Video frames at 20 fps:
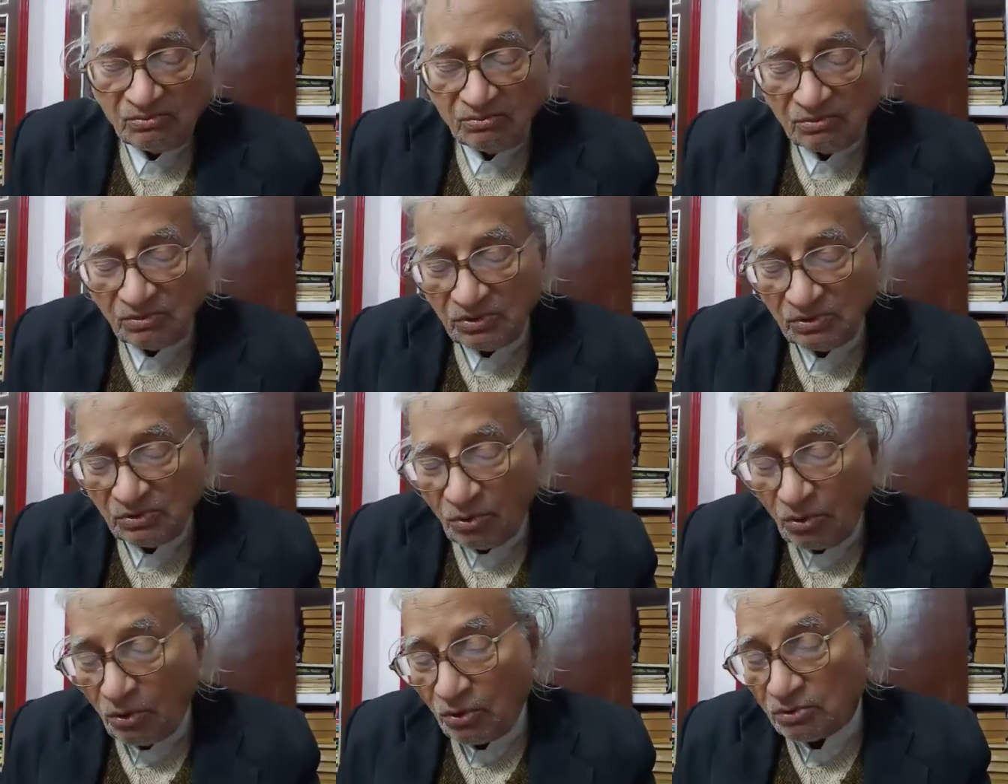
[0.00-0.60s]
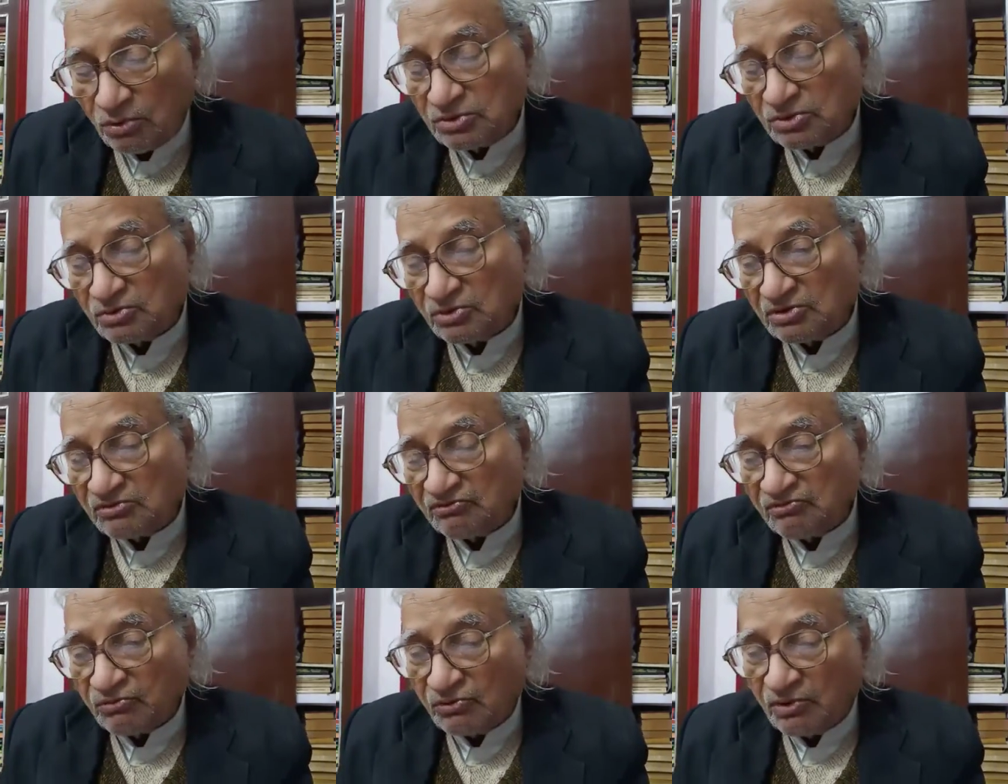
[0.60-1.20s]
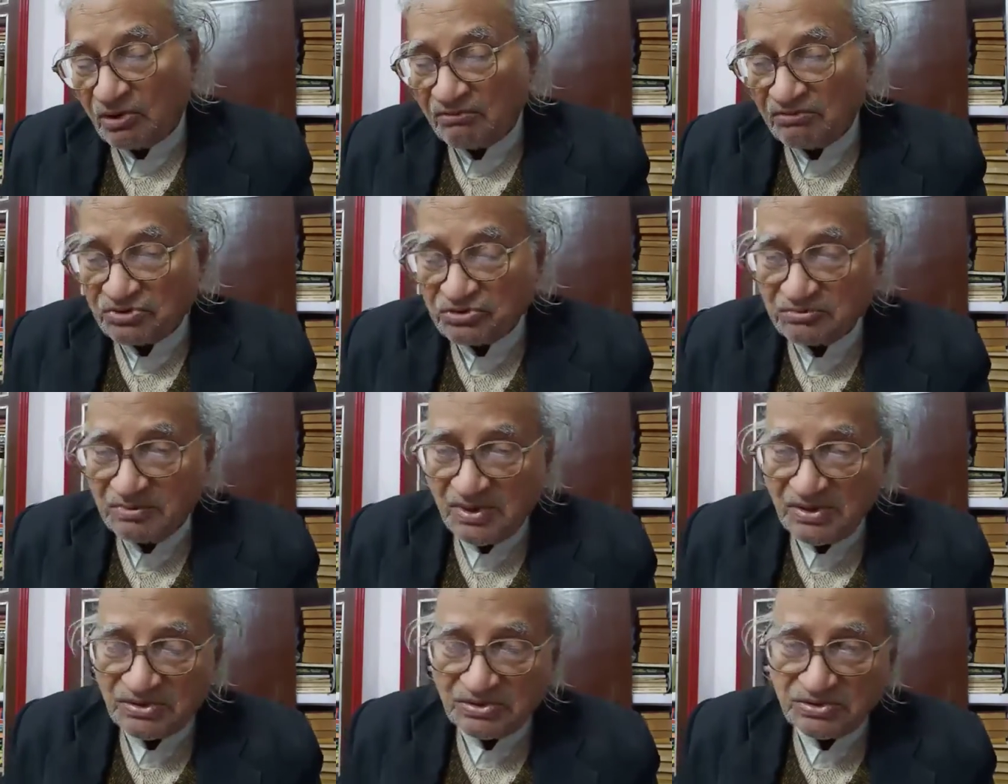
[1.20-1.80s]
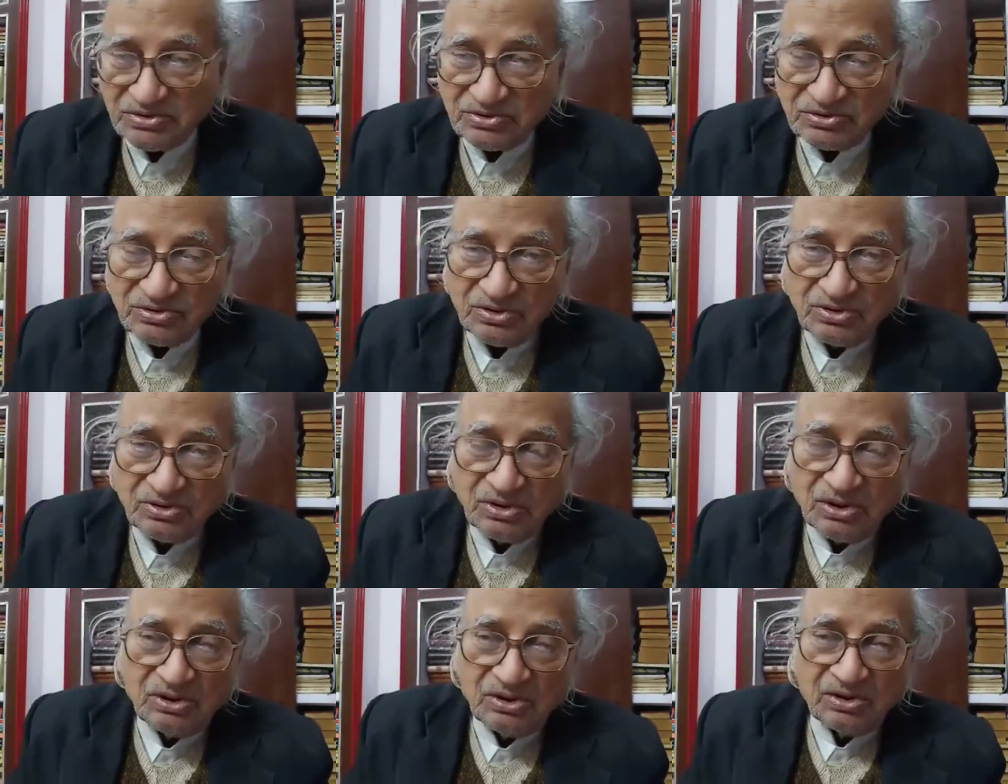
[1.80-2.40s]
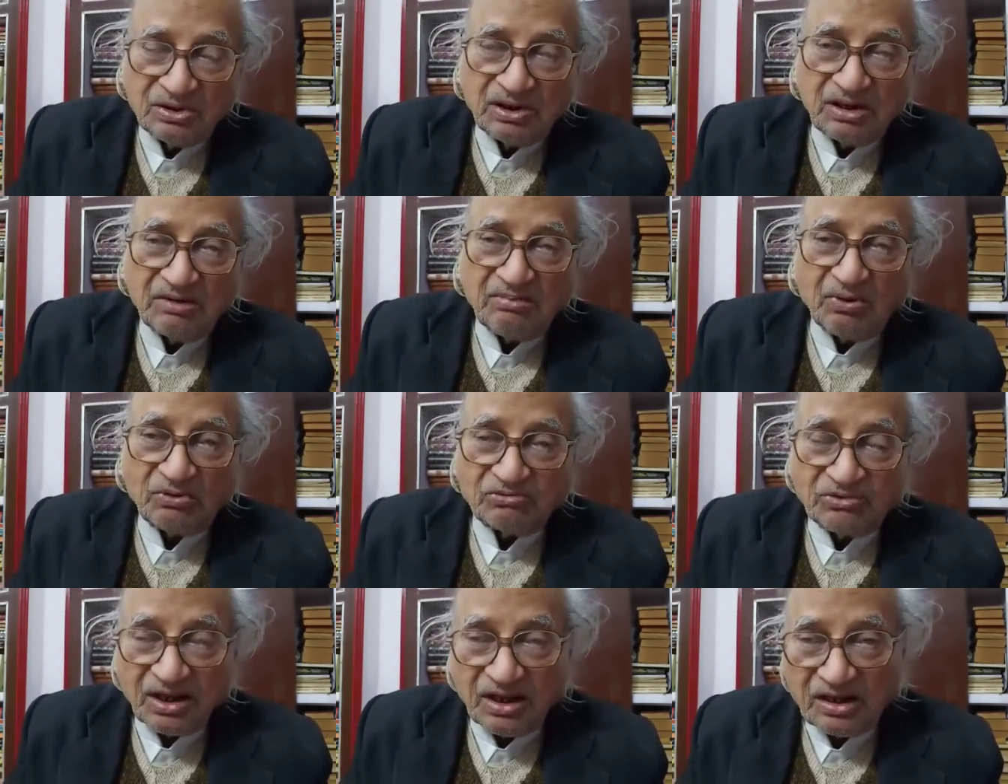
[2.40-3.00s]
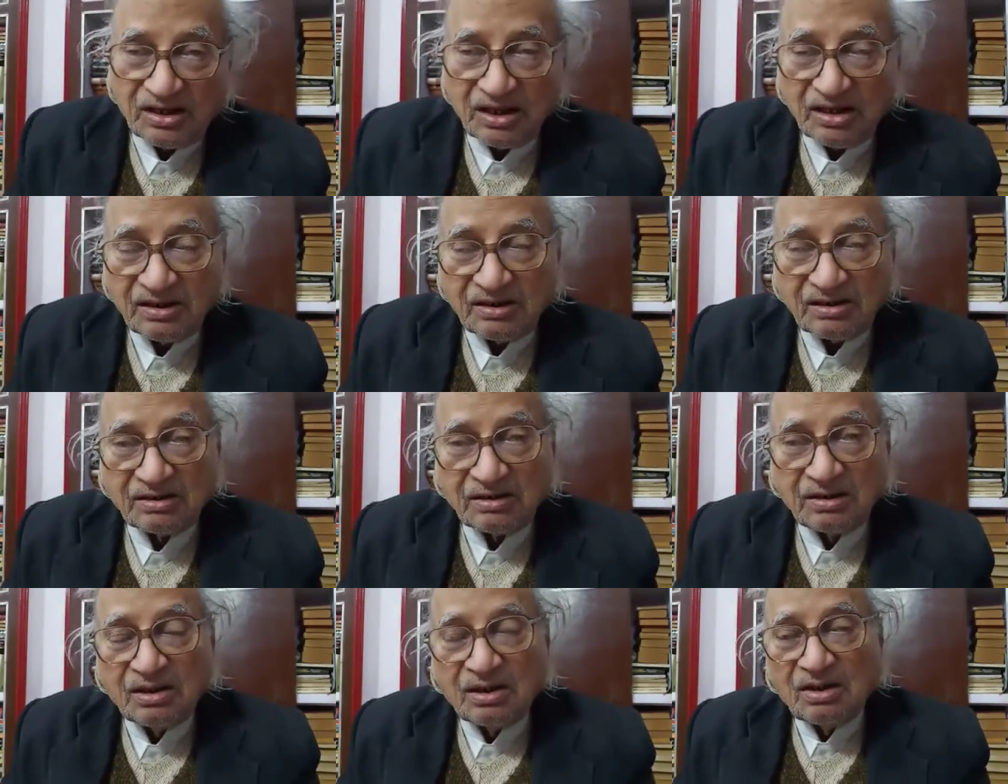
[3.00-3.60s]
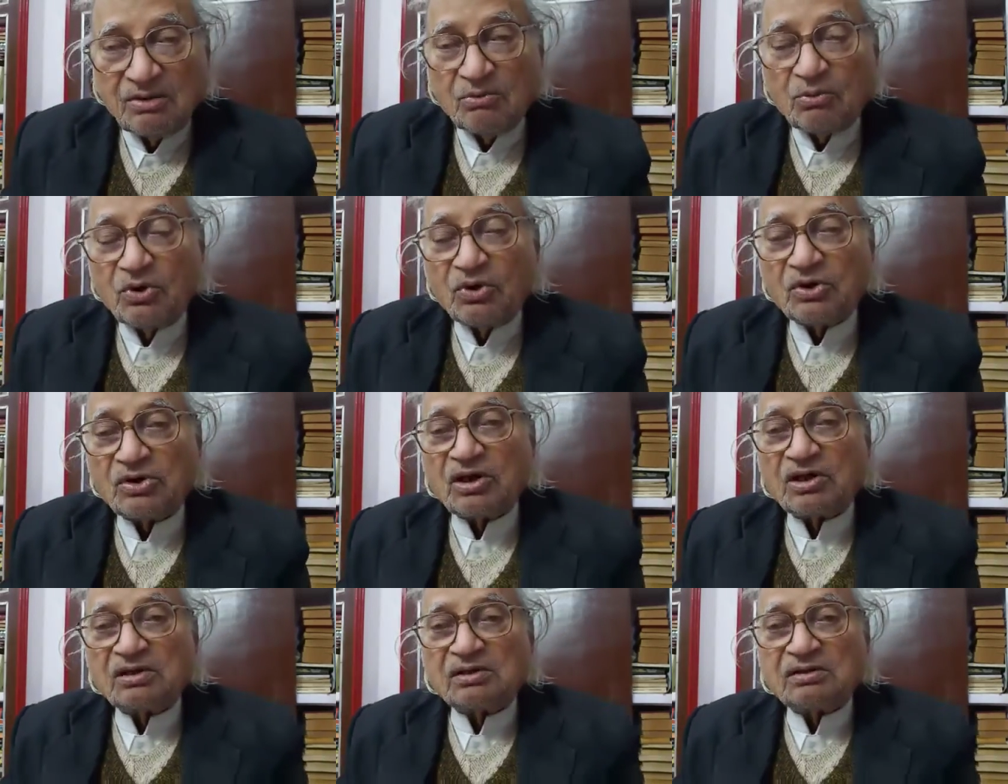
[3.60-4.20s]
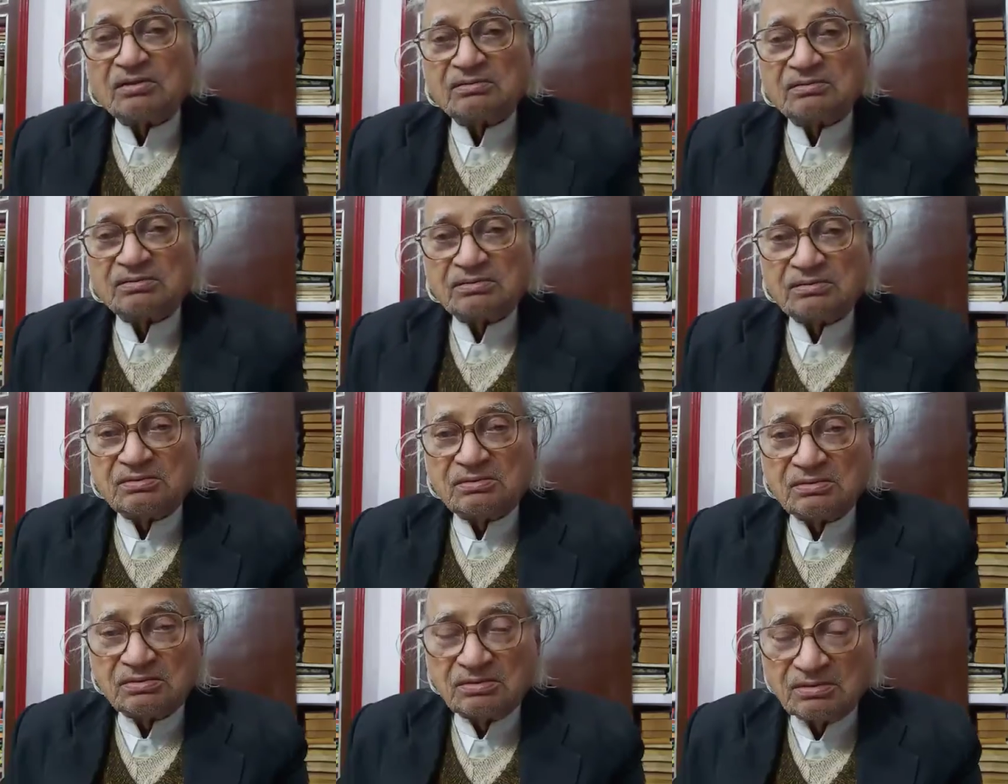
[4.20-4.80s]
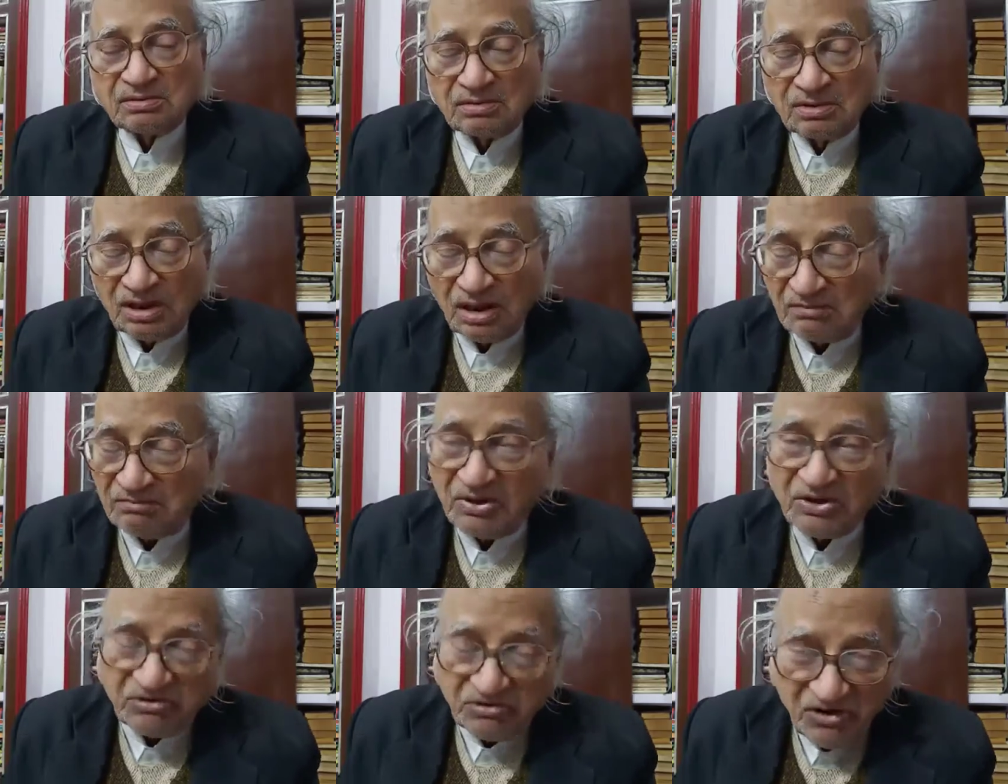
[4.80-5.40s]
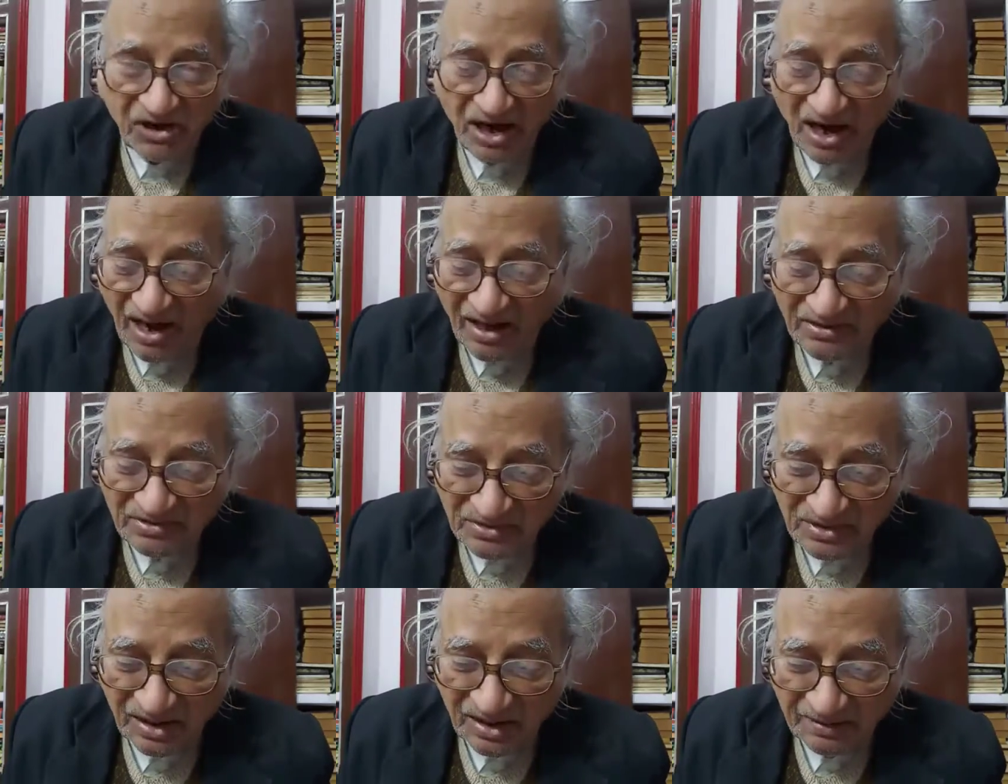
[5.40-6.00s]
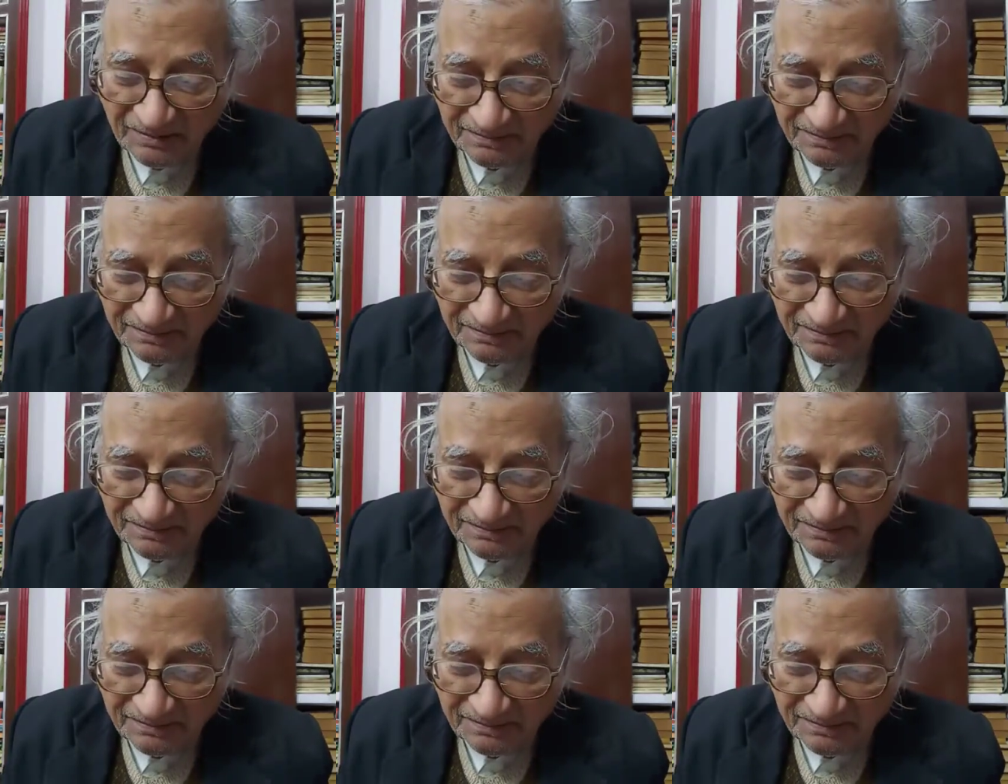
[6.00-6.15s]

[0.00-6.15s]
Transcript: in all the 24 hours basis, keep on thinking, working, and materializing.